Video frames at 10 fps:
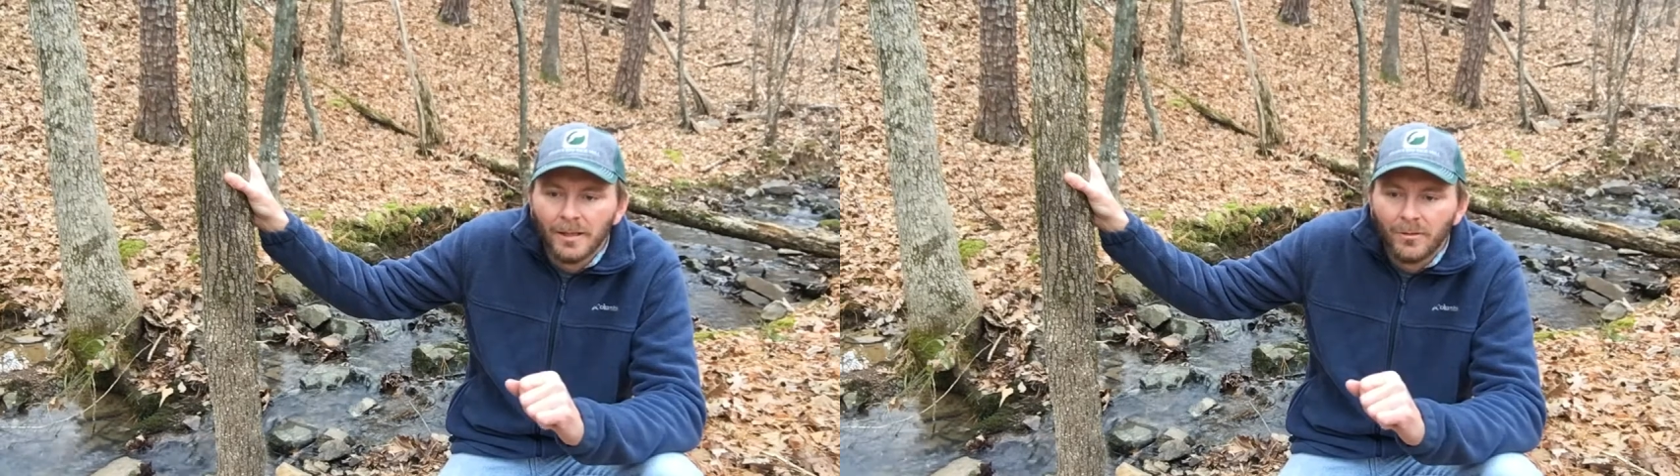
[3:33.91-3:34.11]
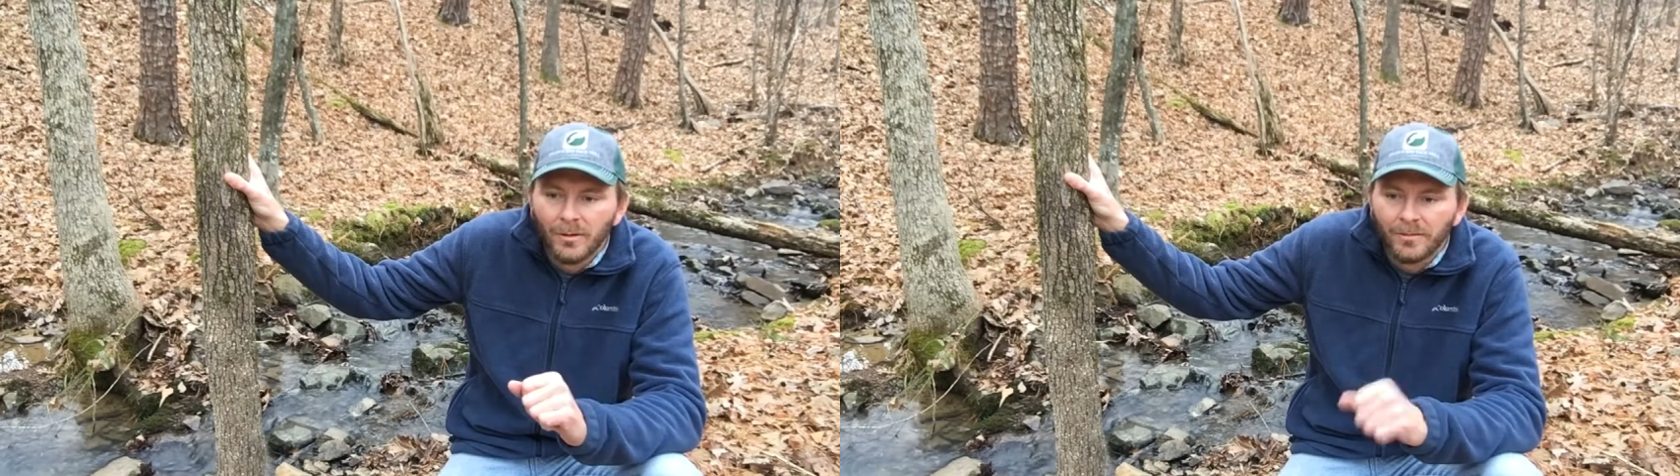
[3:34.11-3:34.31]

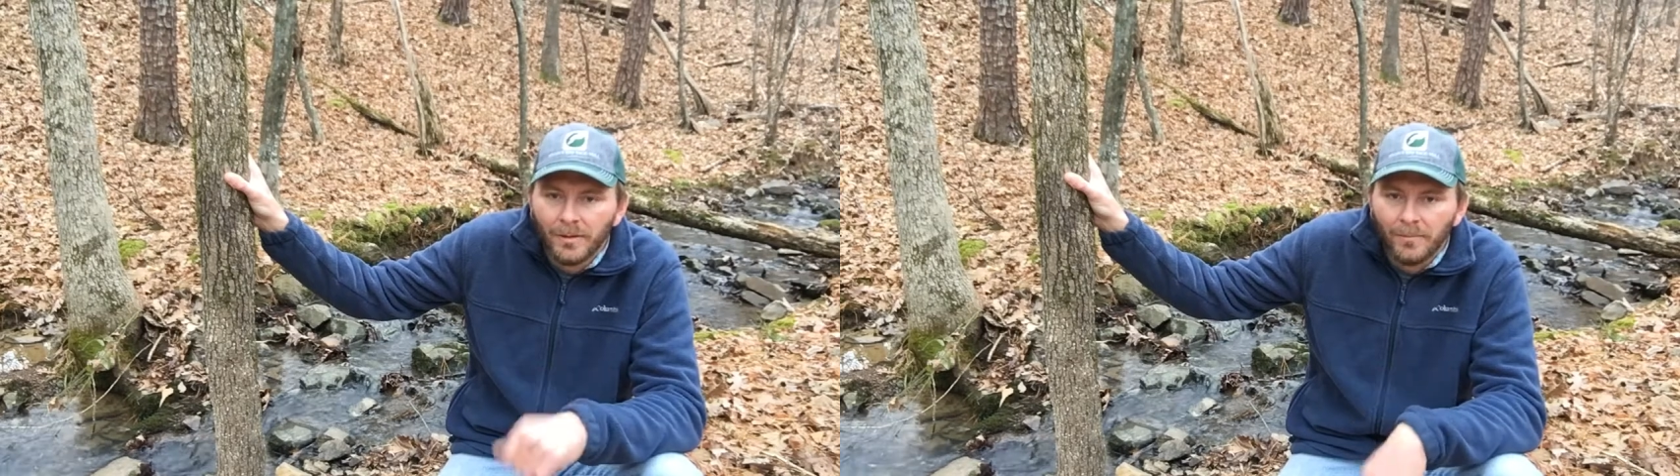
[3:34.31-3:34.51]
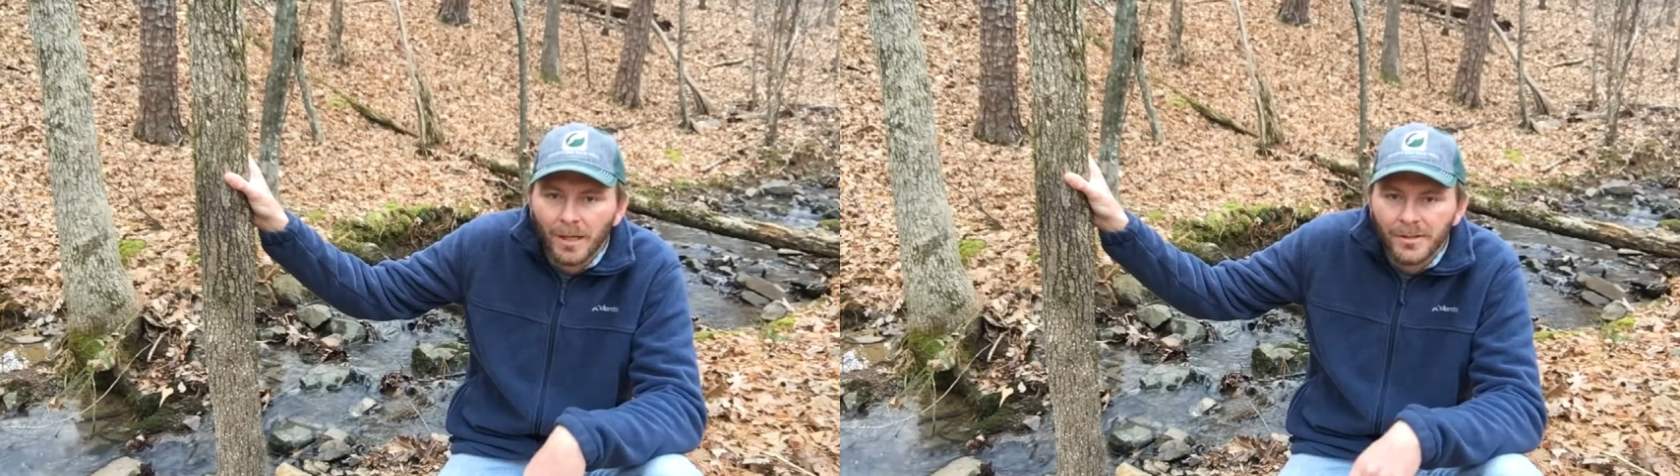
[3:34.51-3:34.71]
with
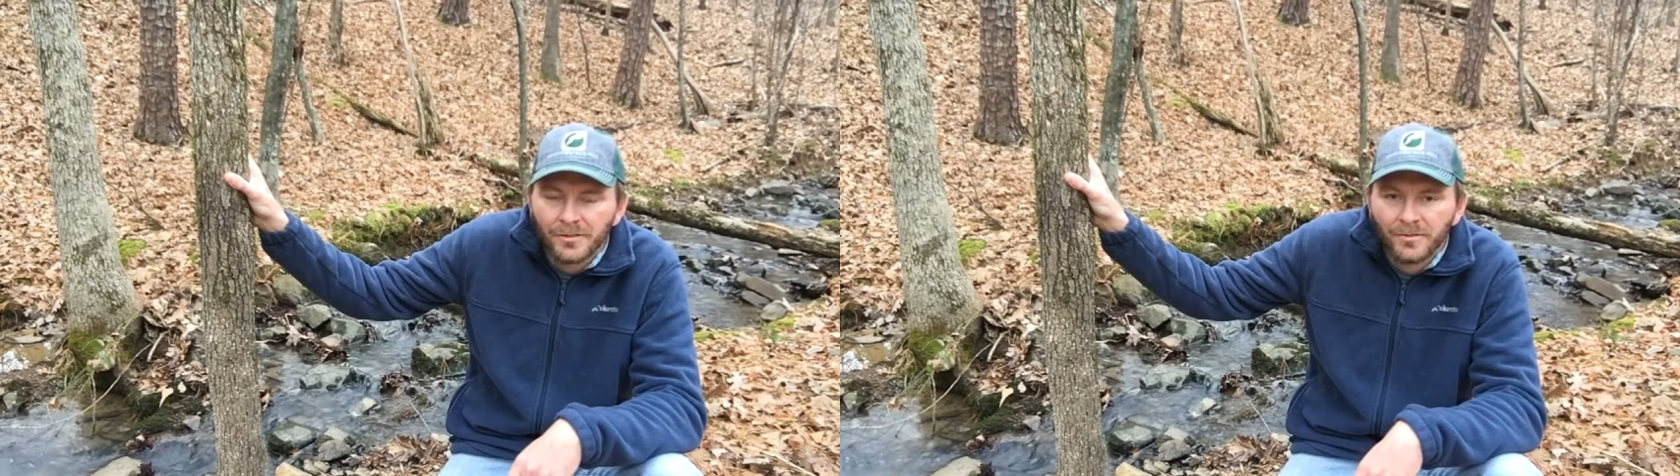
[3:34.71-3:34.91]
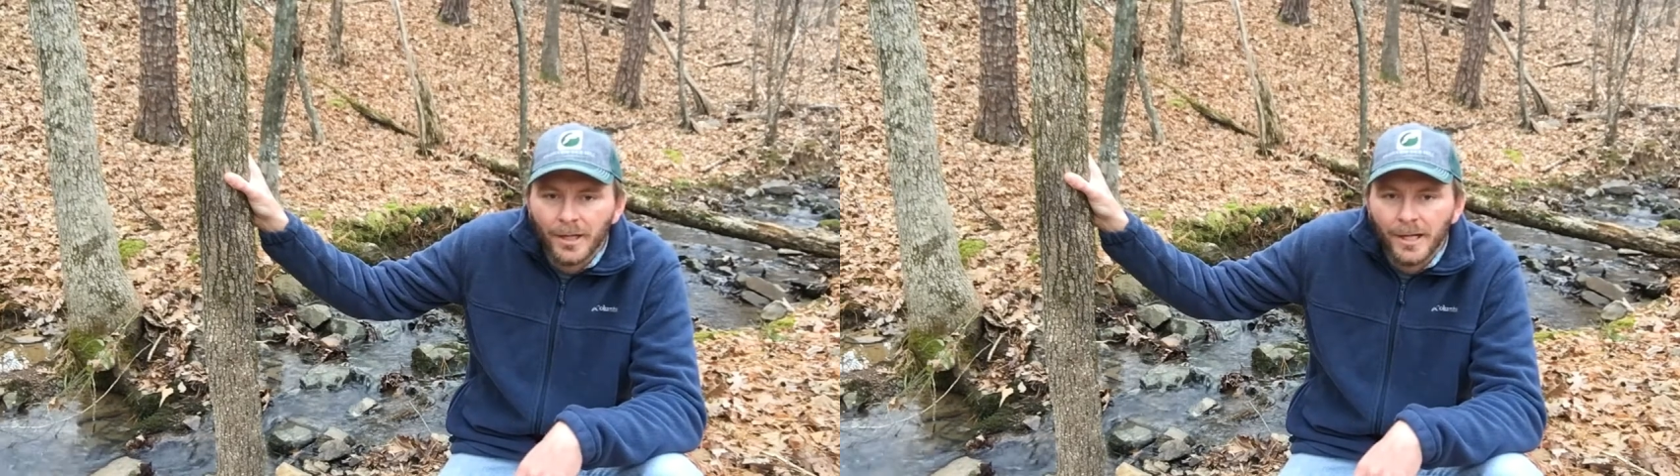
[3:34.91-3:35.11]
a bunch
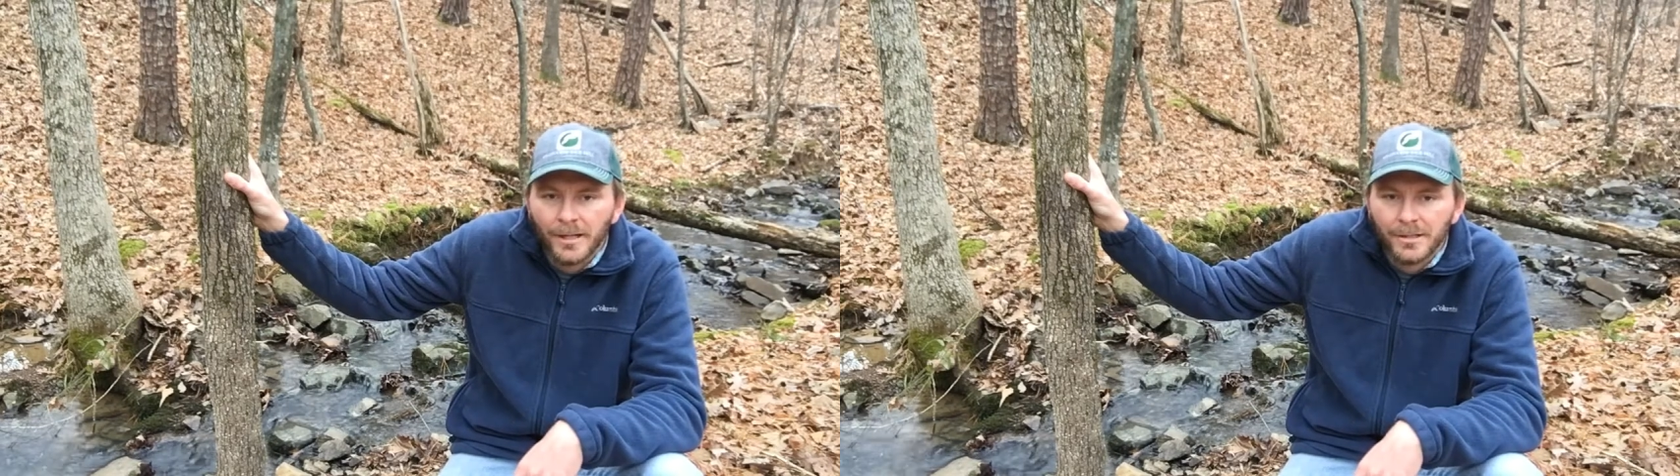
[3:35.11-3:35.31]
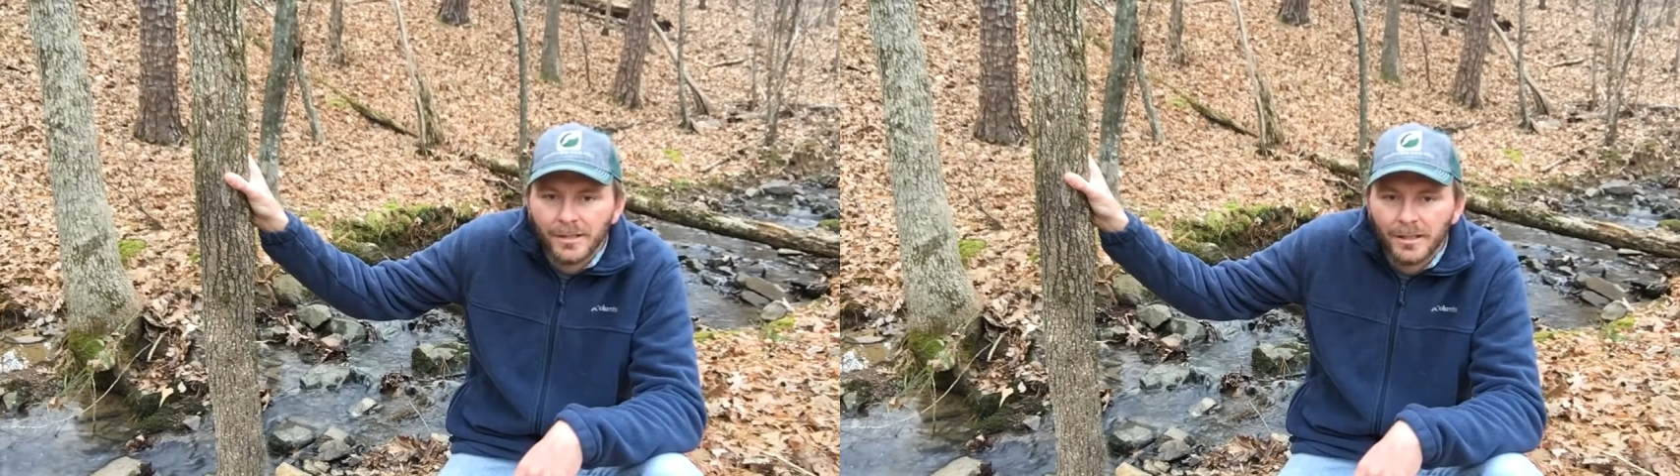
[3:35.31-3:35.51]
of
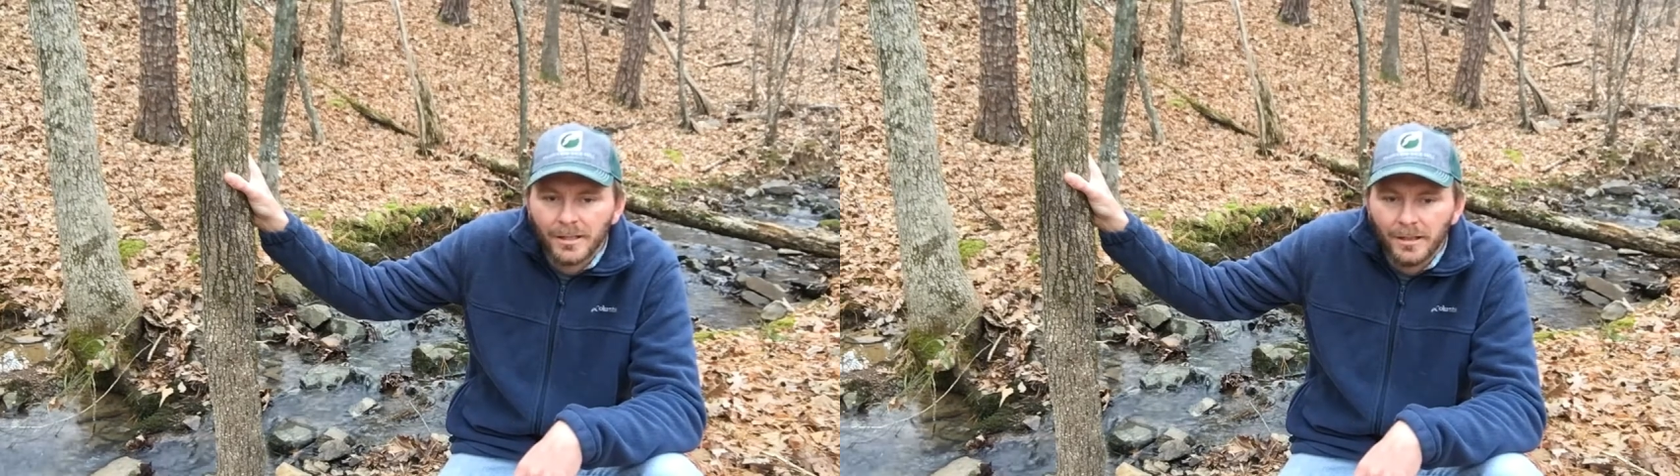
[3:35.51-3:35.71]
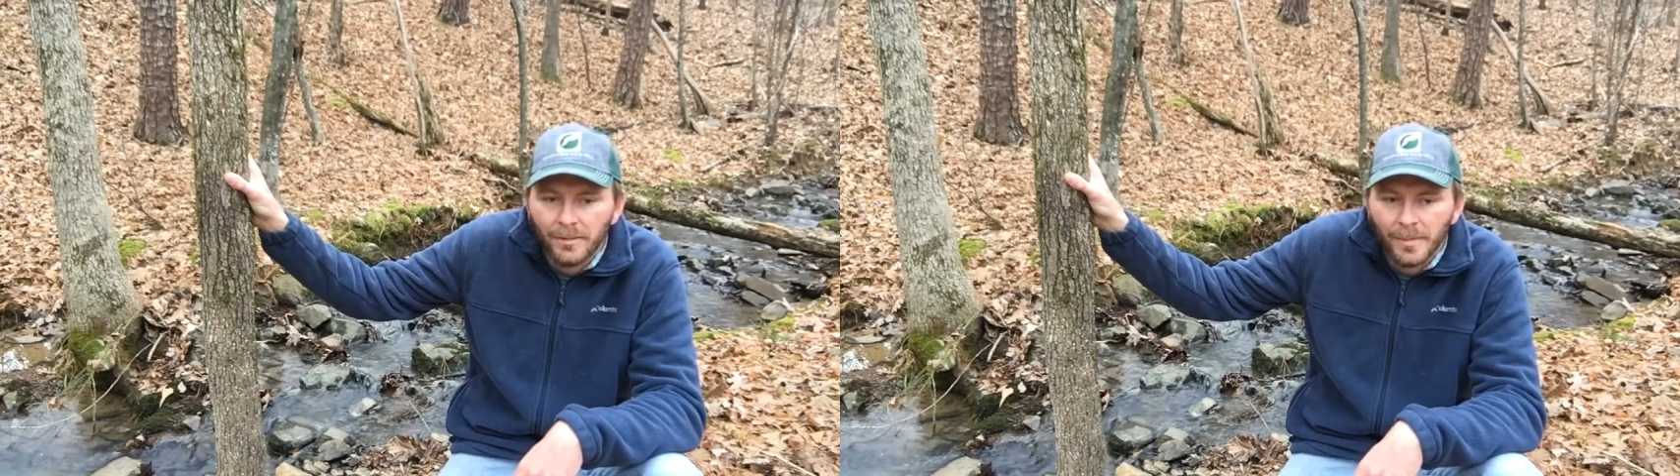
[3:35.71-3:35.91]
friends
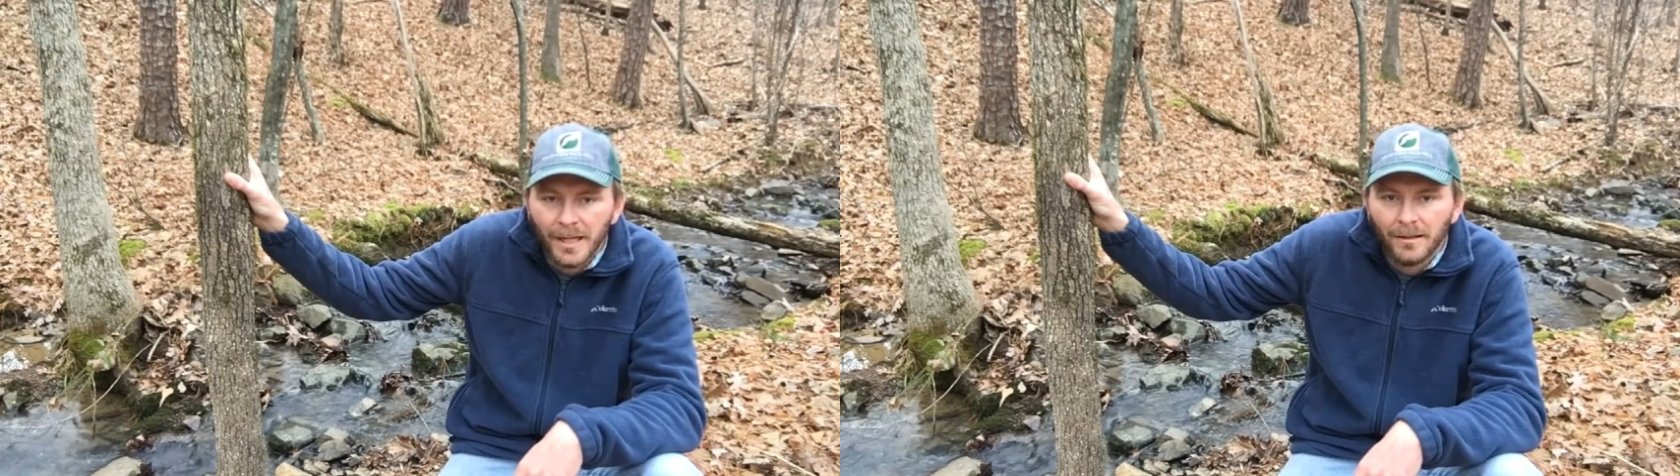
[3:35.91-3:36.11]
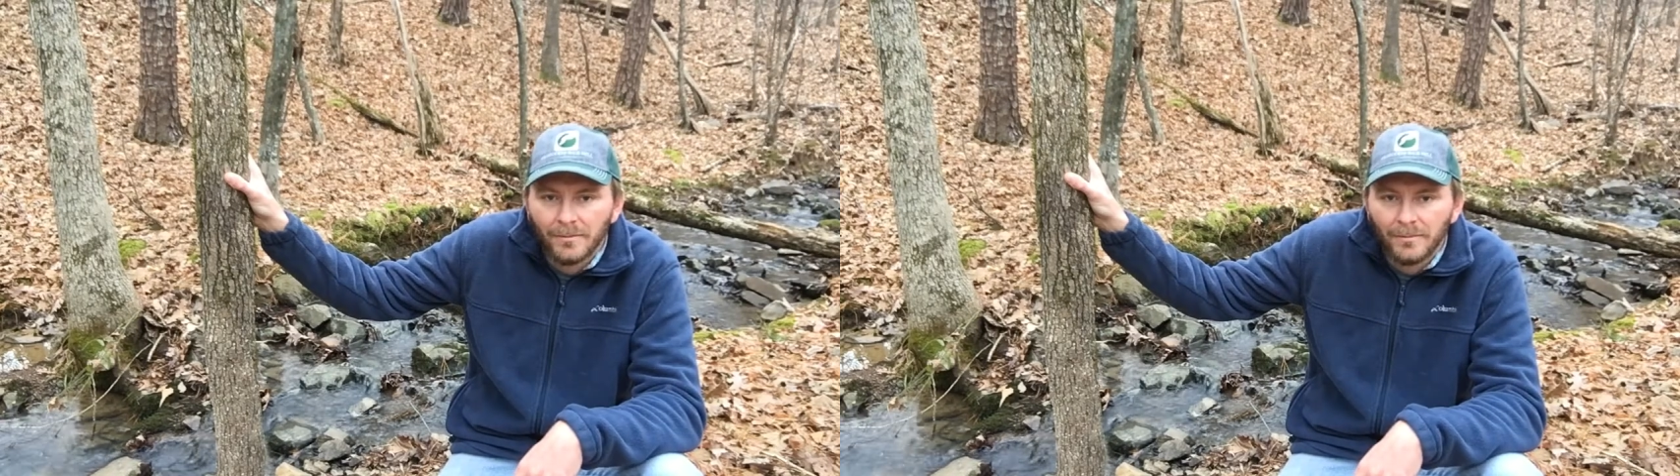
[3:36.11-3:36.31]

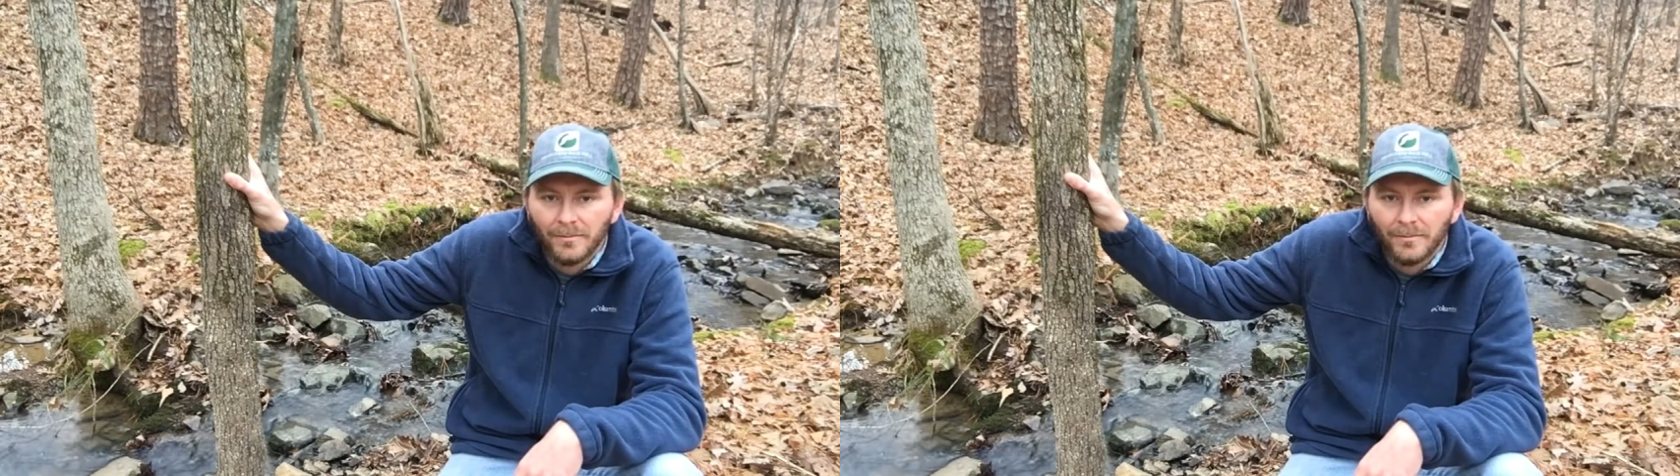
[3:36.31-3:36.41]
about